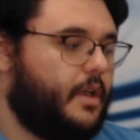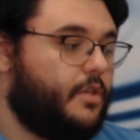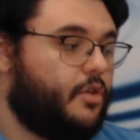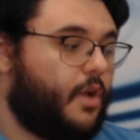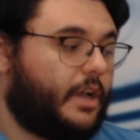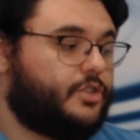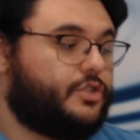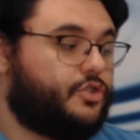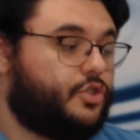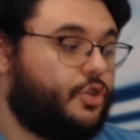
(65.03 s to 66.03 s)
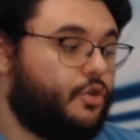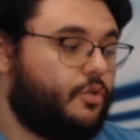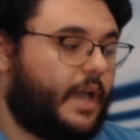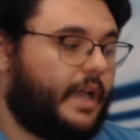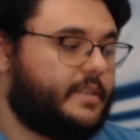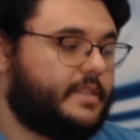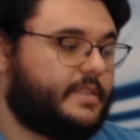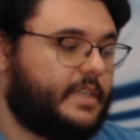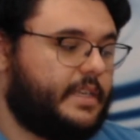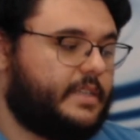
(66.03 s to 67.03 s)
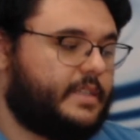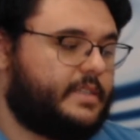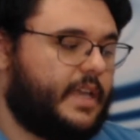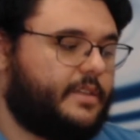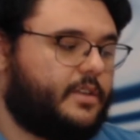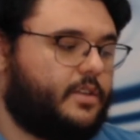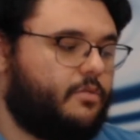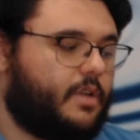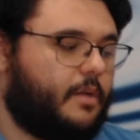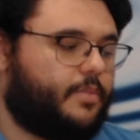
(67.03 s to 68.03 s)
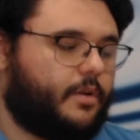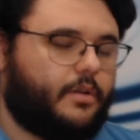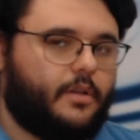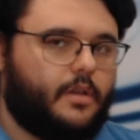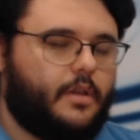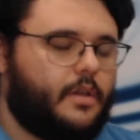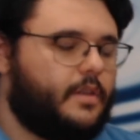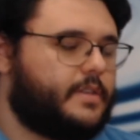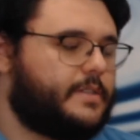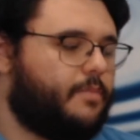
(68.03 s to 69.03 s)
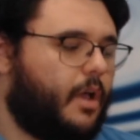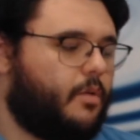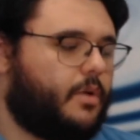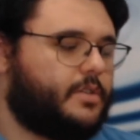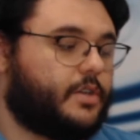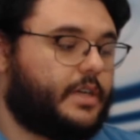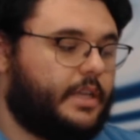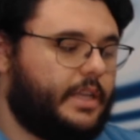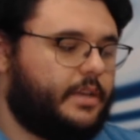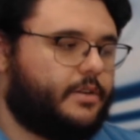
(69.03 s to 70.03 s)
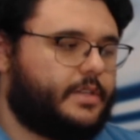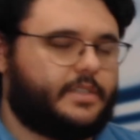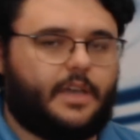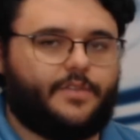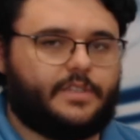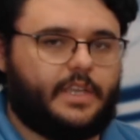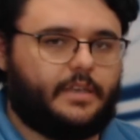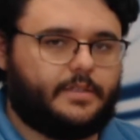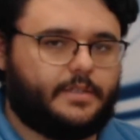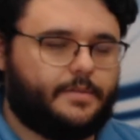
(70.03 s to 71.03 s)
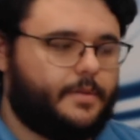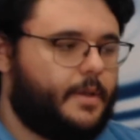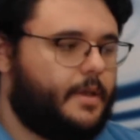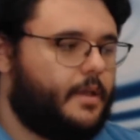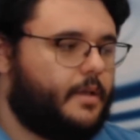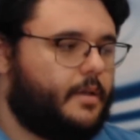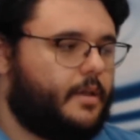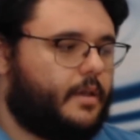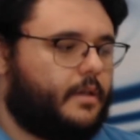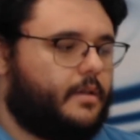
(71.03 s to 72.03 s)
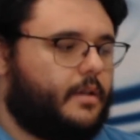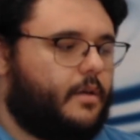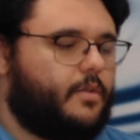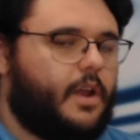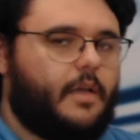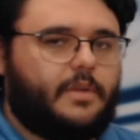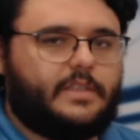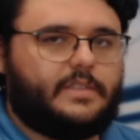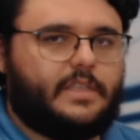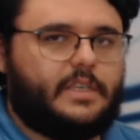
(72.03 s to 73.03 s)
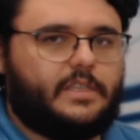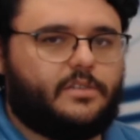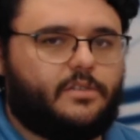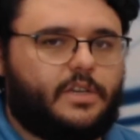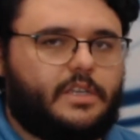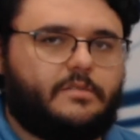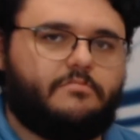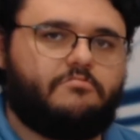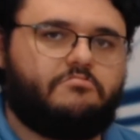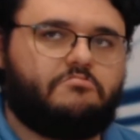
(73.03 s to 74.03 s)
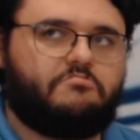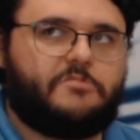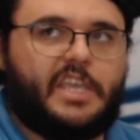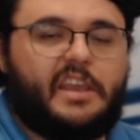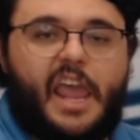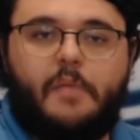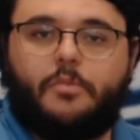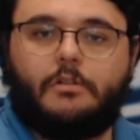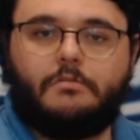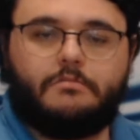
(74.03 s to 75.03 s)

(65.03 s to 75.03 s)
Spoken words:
There are actually 2 kinds of seeds inside the cucumber. The small ones are clear, discovers Nate. I wonder how many seeds are in, say, an apple.